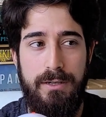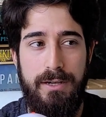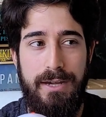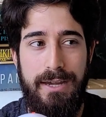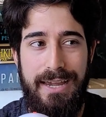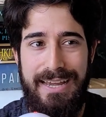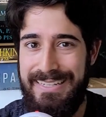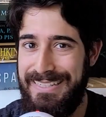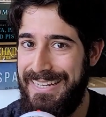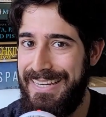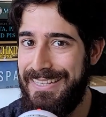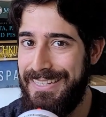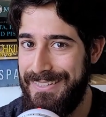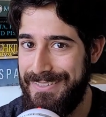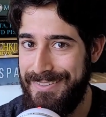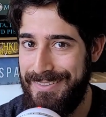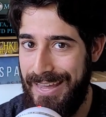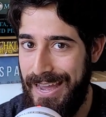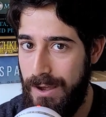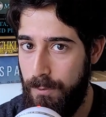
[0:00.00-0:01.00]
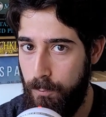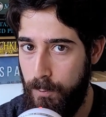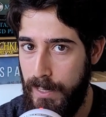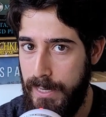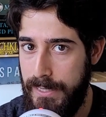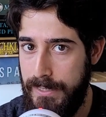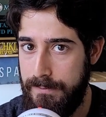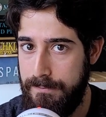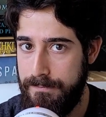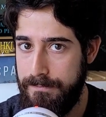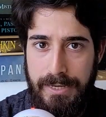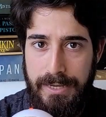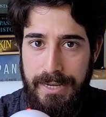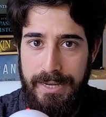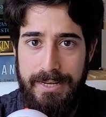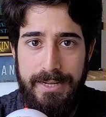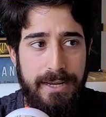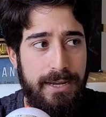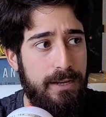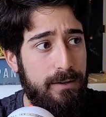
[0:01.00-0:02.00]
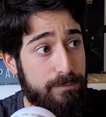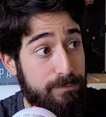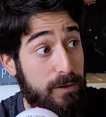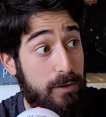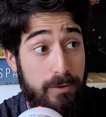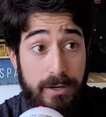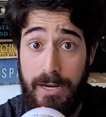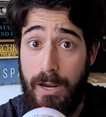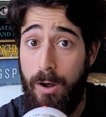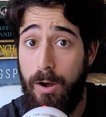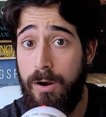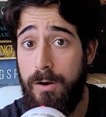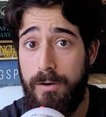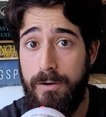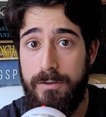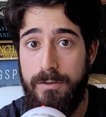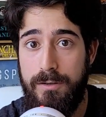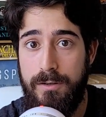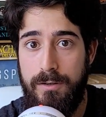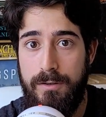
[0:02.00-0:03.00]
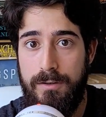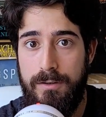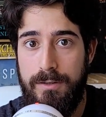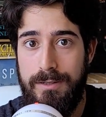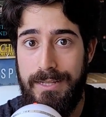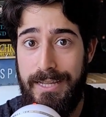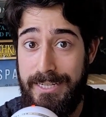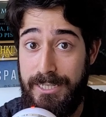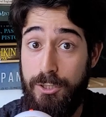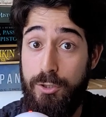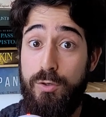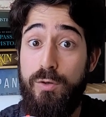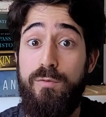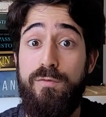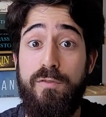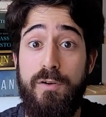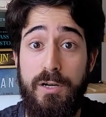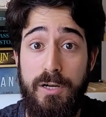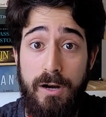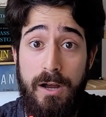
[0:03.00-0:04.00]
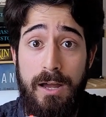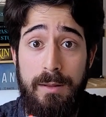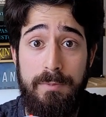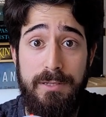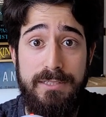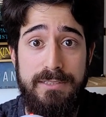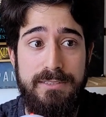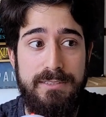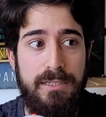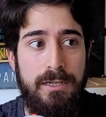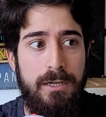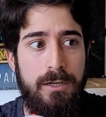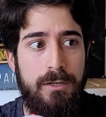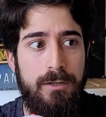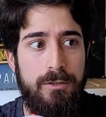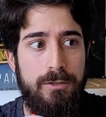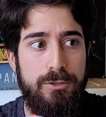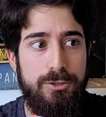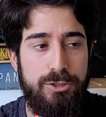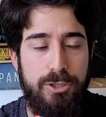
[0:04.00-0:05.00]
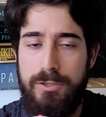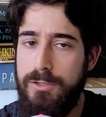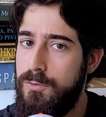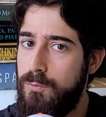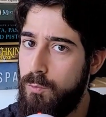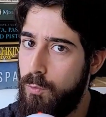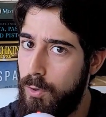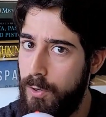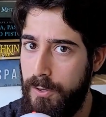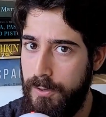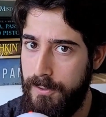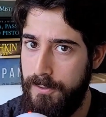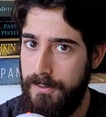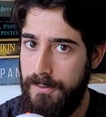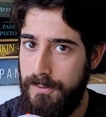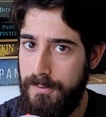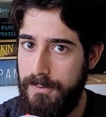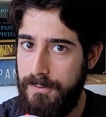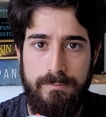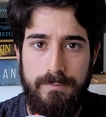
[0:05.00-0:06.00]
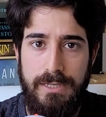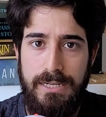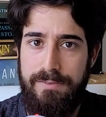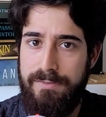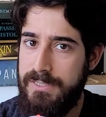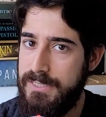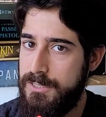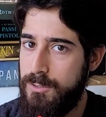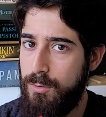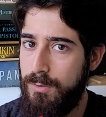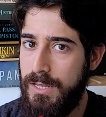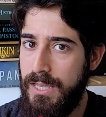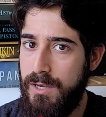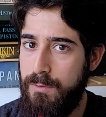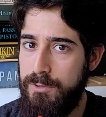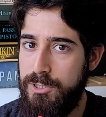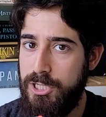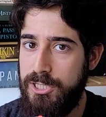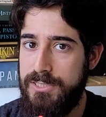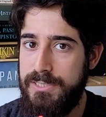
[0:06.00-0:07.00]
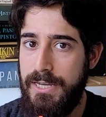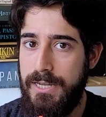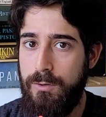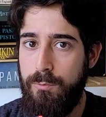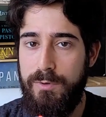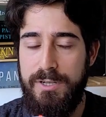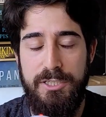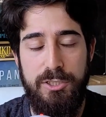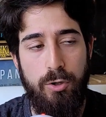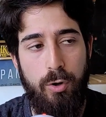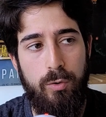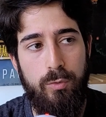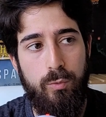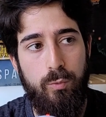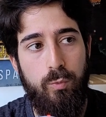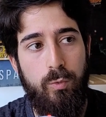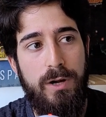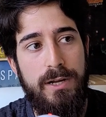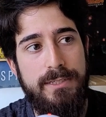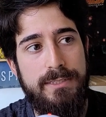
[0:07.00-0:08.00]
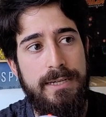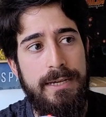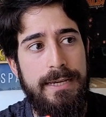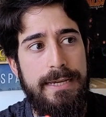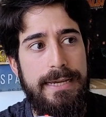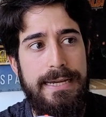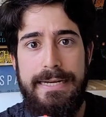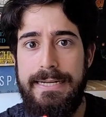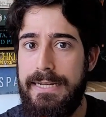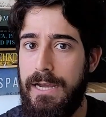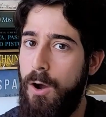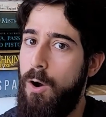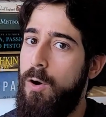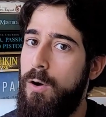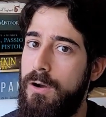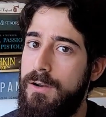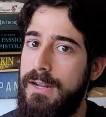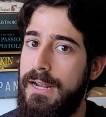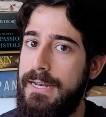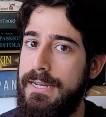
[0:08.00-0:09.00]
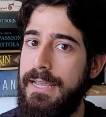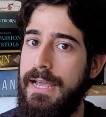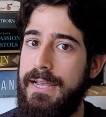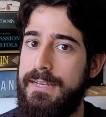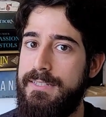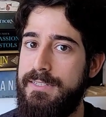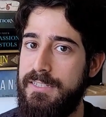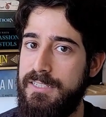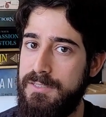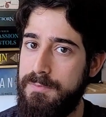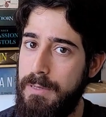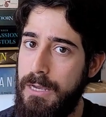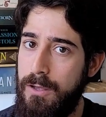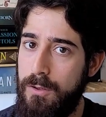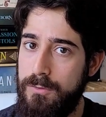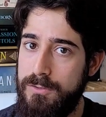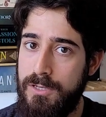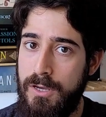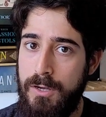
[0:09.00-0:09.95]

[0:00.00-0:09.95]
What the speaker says: and kill it that way. Hitting it very hard, like you do for goblins, shouldn't work. Even so, like we just said, we don't want hitting hard and casting spells